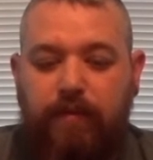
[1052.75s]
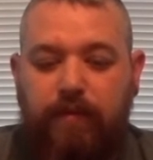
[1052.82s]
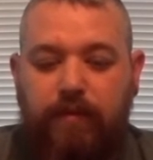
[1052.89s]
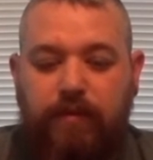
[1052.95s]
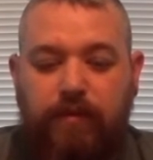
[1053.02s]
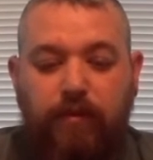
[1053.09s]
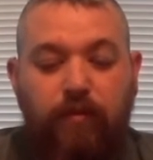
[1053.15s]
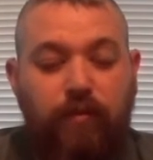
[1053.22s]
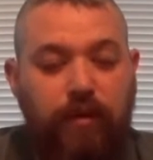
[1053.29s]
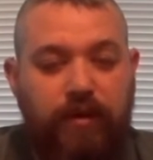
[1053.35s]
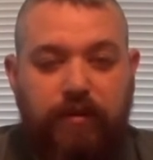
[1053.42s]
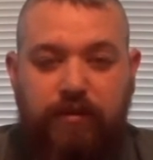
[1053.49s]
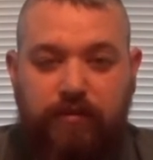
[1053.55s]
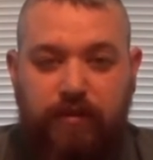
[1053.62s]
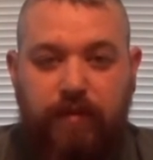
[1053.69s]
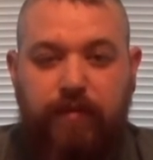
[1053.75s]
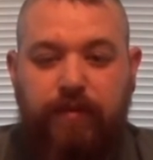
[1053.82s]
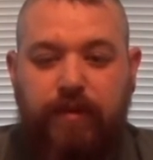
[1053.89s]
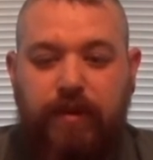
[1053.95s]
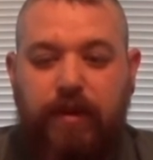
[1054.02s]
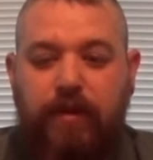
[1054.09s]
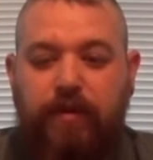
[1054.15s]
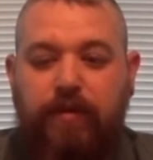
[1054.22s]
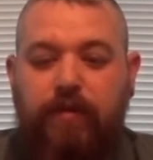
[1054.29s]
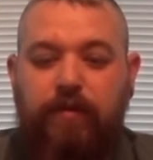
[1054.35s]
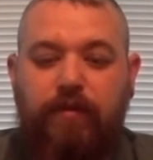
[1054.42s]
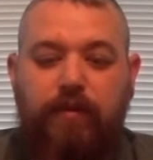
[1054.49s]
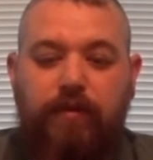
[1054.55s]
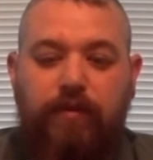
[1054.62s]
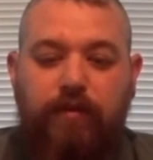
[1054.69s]
To one extreme or the other.
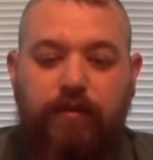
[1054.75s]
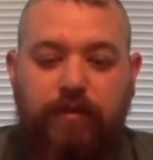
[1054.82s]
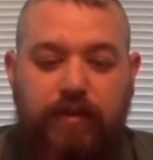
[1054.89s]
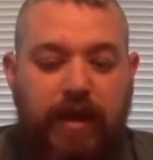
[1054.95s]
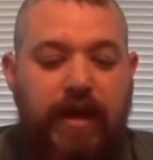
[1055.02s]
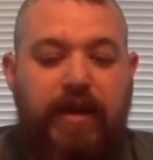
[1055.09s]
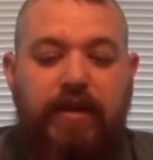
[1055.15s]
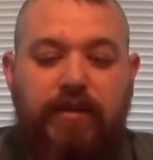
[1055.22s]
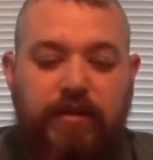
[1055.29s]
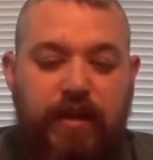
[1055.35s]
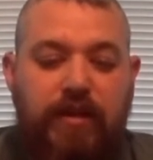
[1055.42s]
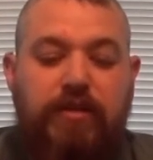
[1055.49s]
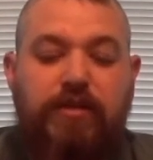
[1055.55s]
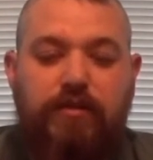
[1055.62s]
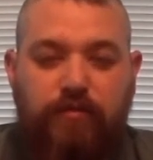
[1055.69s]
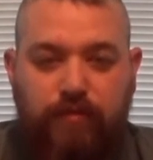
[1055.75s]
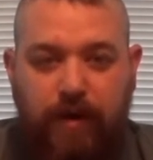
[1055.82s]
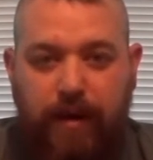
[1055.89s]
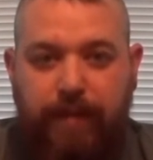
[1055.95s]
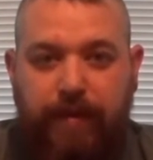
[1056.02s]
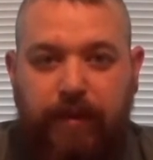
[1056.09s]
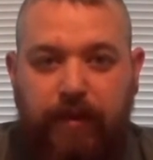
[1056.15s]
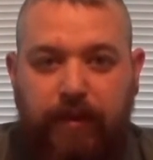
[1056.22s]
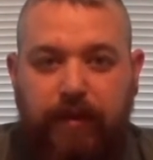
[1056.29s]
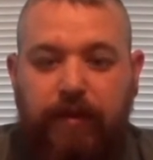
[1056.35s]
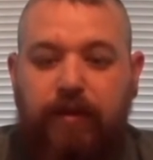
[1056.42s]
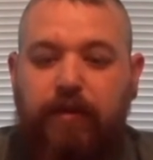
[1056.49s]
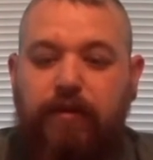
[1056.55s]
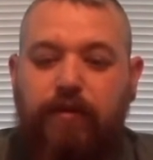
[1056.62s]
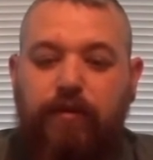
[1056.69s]
Your diet changes
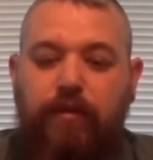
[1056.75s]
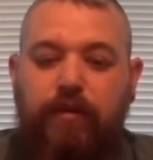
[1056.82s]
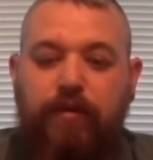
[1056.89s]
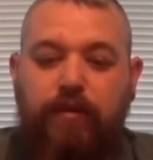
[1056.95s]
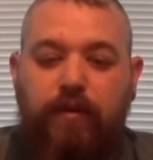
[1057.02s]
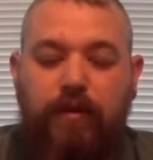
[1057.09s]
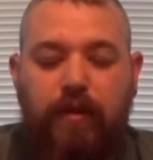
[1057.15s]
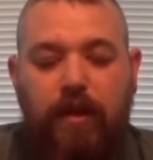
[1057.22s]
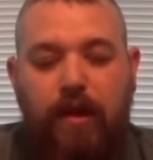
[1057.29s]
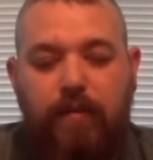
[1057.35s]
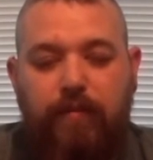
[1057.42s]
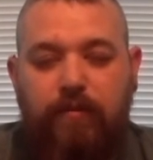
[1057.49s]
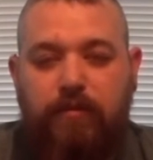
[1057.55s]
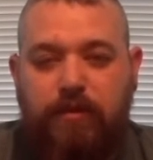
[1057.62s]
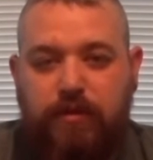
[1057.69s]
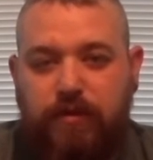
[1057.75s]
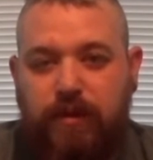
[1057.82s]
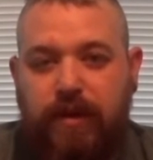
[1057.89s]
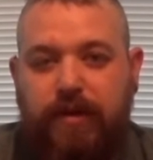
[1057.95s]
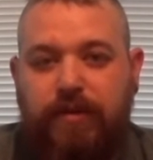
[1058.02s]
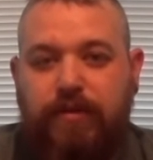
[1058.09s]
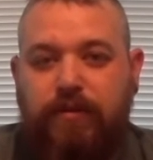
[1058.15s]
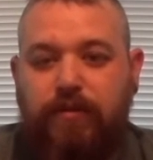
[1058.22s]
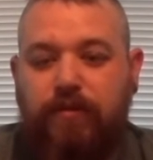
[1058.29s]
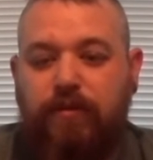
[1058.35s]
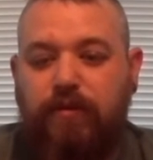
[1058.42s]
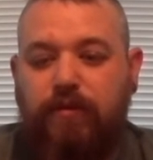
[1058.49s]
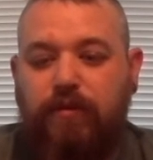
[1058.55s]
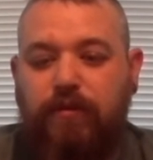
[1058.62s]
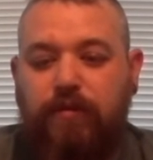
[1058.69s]
rapidly. You're under a lot more stress. You're
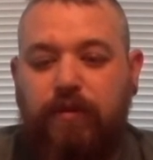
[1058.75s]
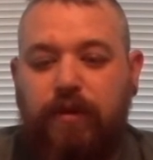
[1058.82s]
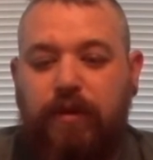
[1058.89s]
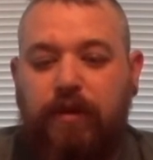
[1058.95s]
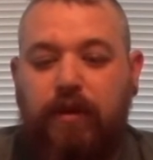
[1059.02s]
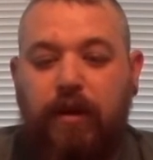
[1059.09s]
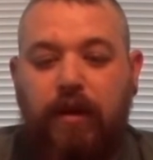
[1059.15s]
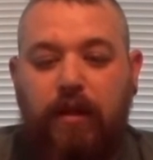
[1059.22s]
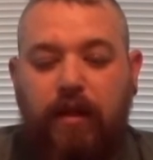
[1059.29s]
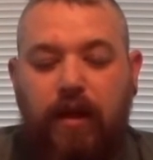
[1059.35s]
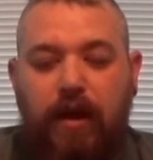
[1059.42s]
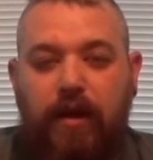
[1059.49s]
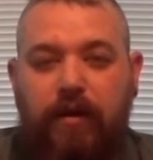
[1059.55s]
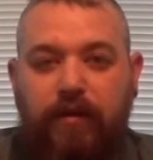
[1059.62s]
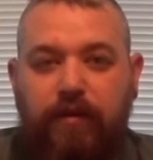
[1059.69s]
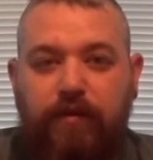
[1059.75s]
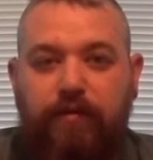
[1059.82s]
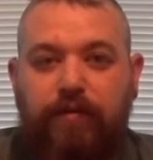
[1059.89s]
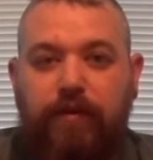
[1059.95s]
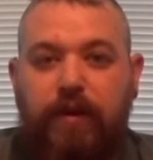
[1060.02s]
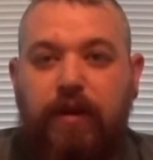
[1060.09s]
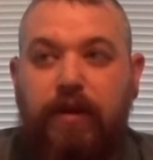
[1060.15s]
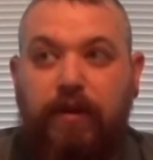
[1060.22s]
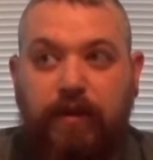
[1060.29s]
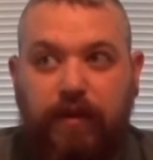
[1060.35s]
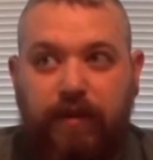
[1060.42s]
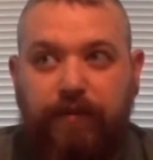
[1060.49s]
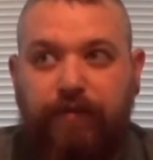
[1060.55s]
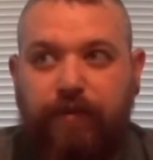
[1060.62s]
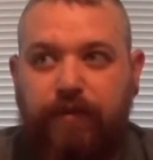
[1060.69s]
doing a lot of
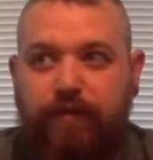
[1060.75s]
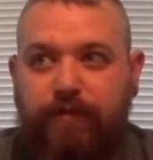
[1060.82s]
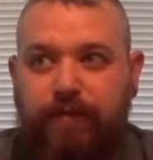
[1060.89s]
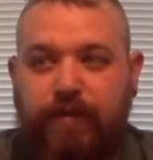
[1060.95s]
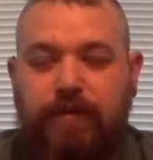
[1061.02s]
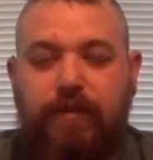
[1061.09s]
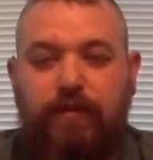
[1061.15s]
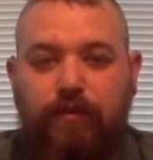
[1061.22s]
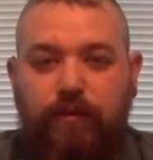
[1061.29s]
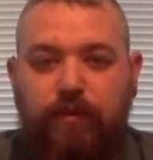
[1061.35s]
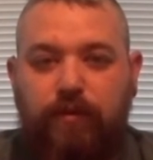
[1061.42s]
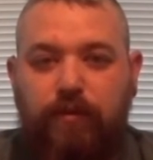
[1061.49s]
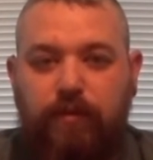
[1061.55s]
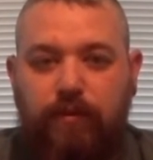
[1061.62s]
different physical